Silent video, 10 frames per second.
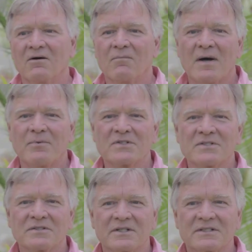Well, my
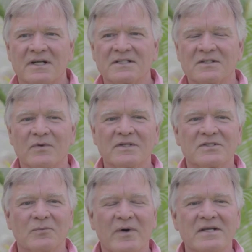personal success has been
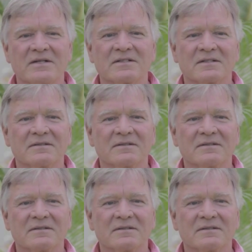stupendous.